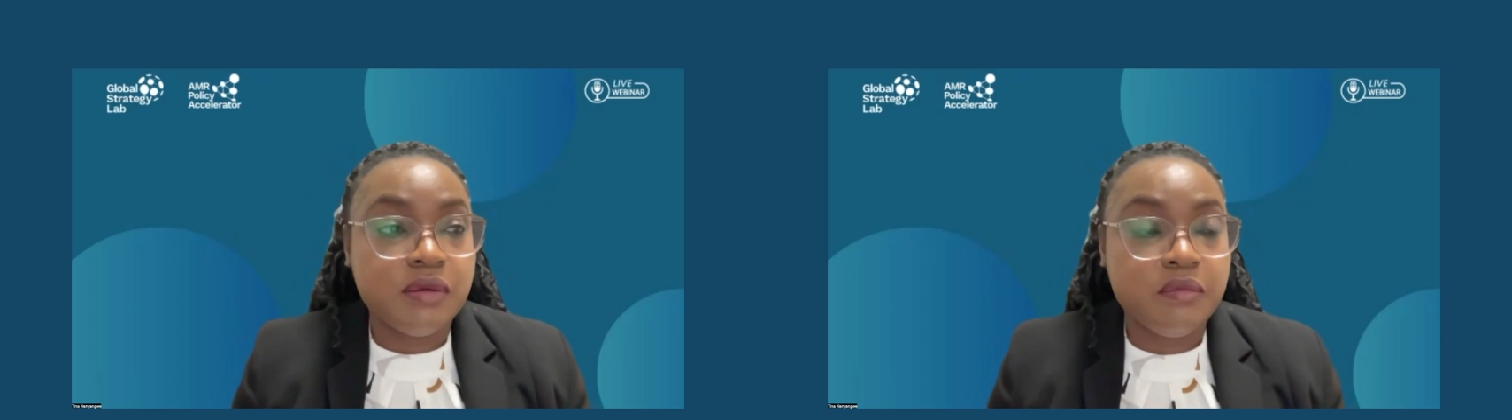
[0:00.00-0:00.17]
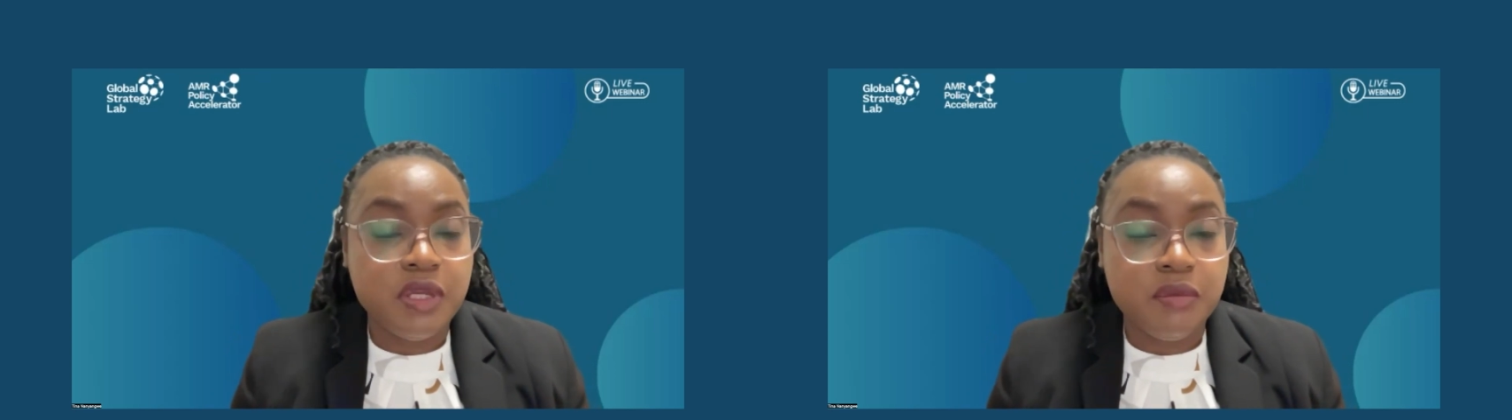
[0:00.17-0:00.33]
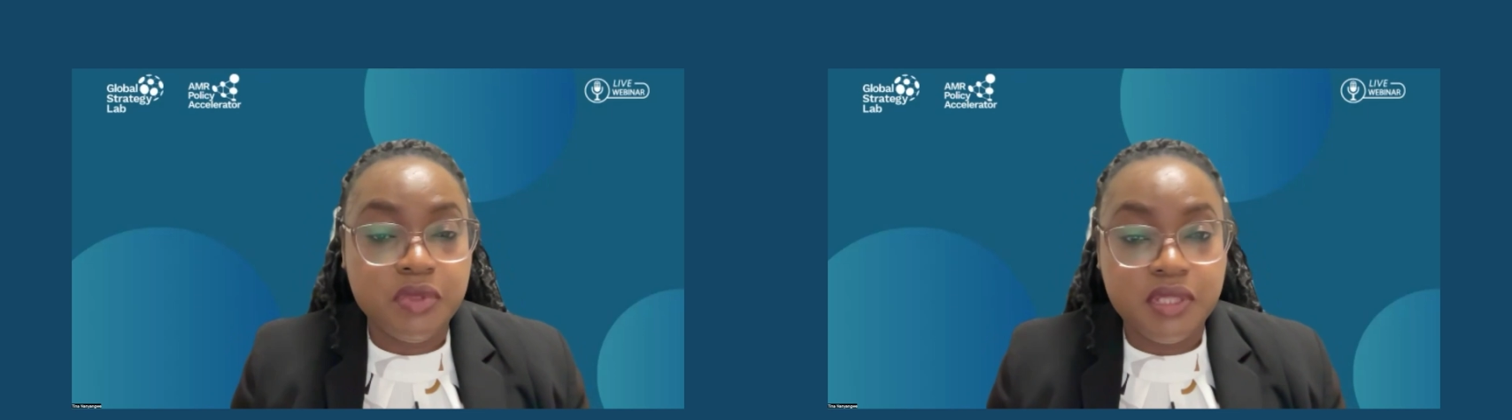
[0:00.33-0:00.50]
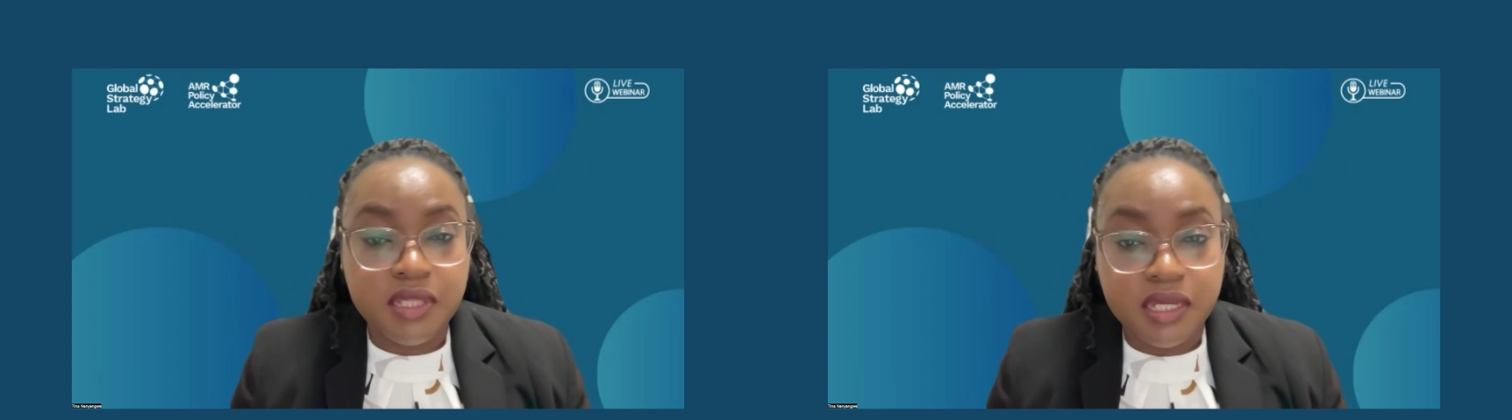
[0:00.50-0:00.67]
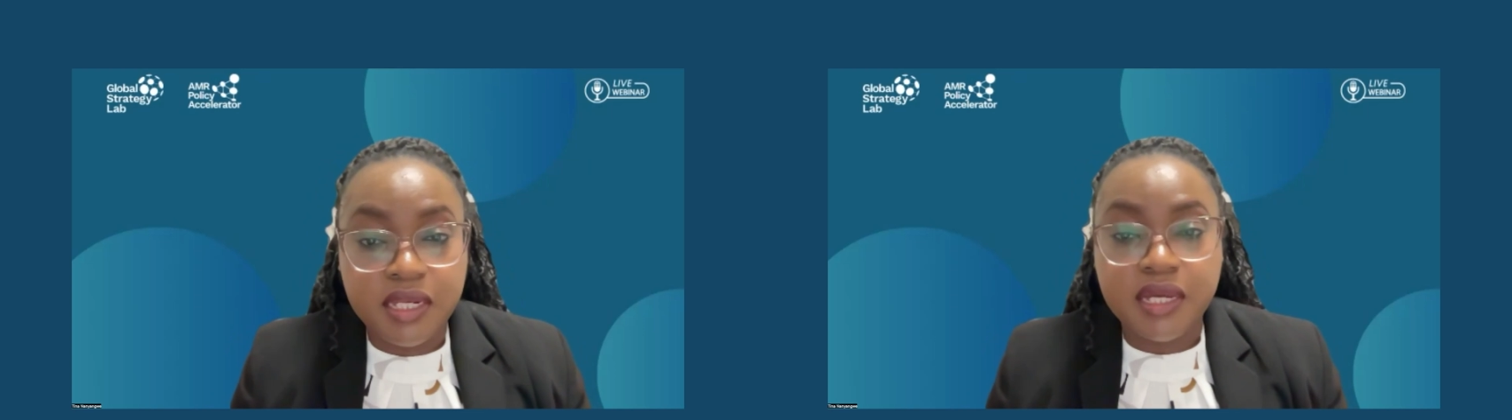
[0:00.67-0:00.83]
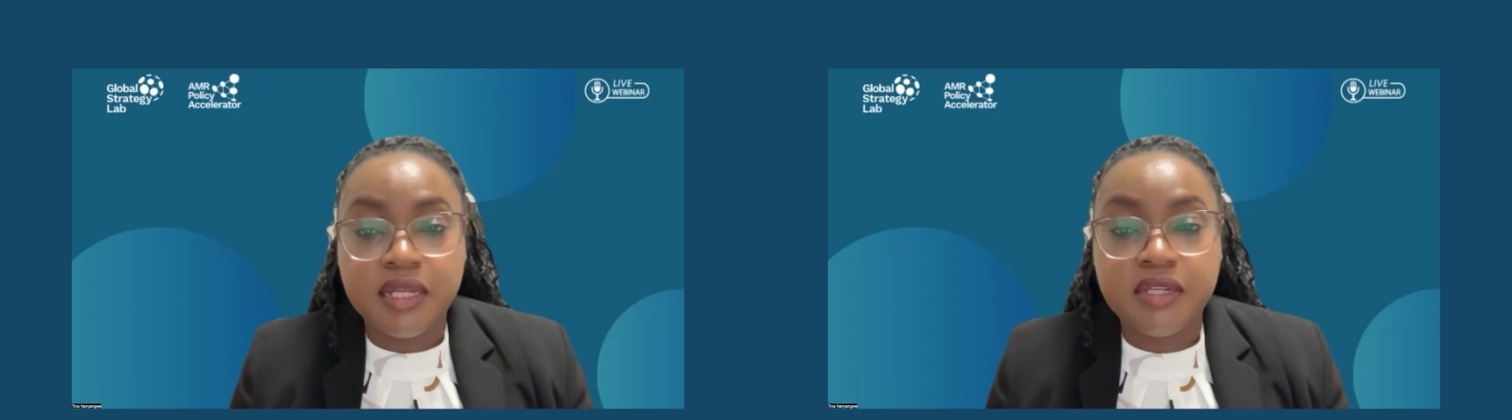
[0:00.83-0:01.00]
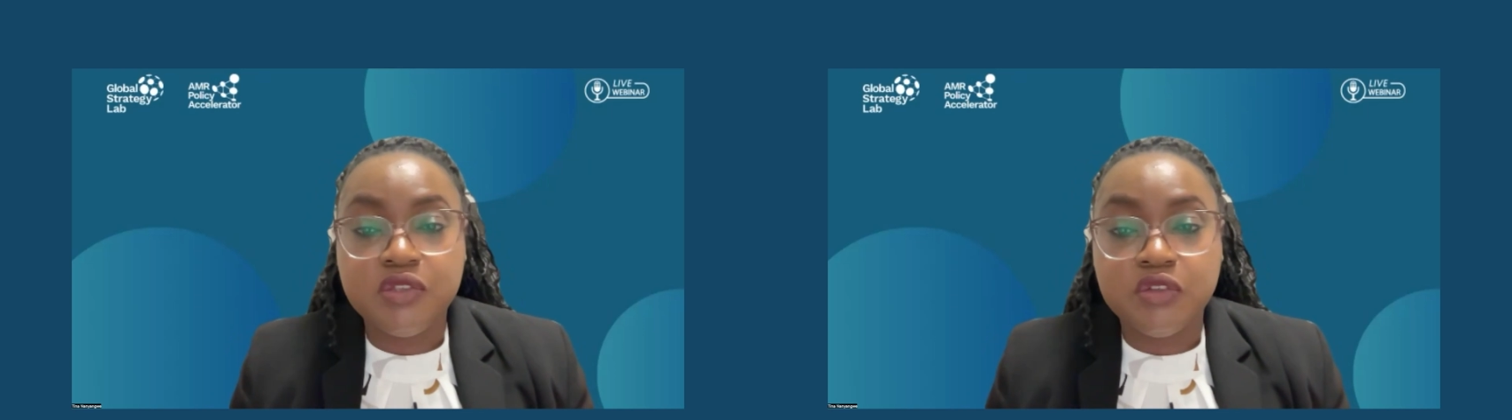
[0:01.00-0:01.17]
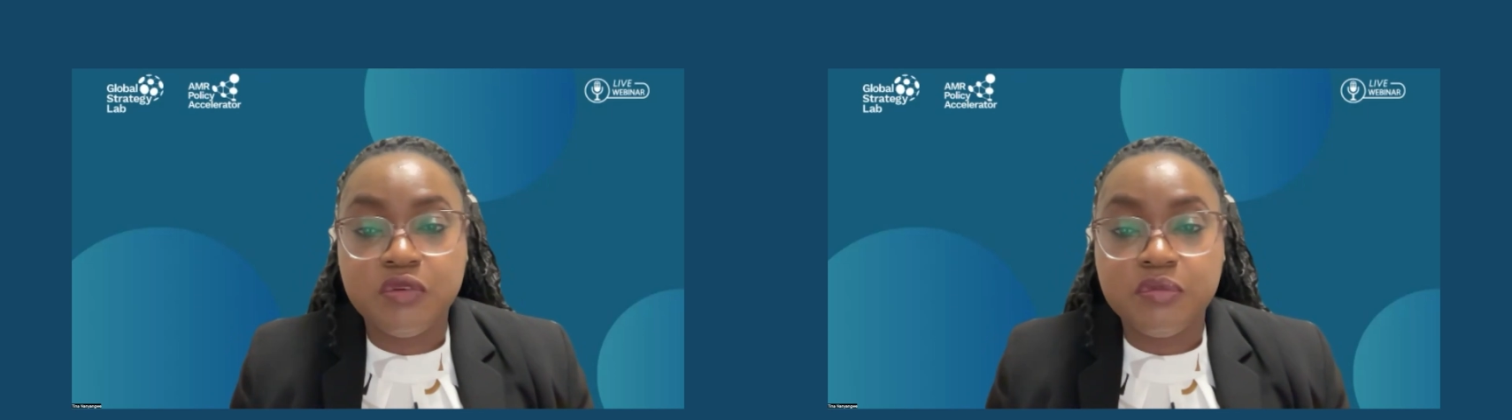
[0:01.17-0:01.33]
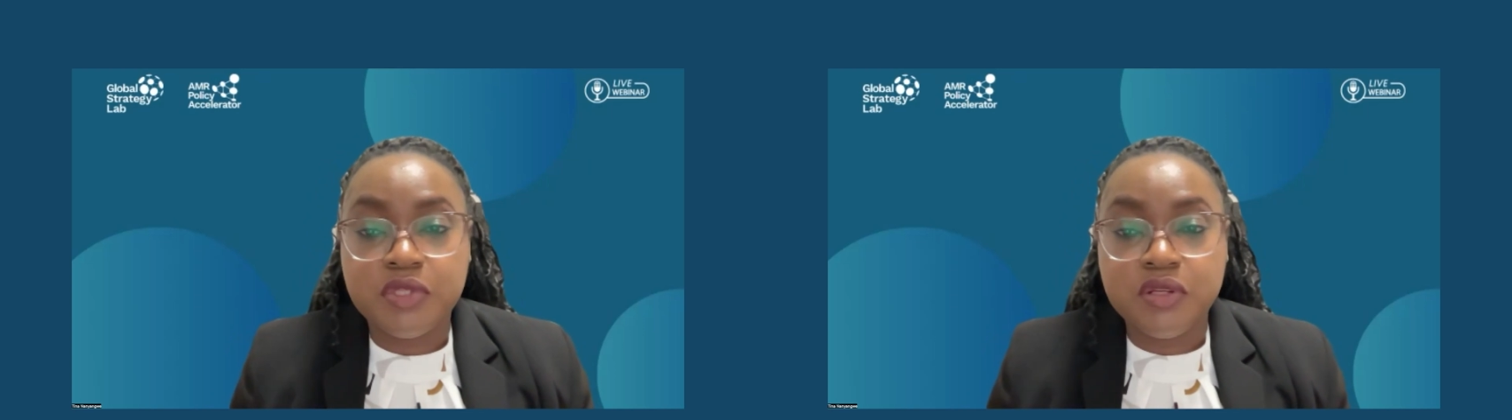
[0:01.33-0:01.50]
maybe then adopt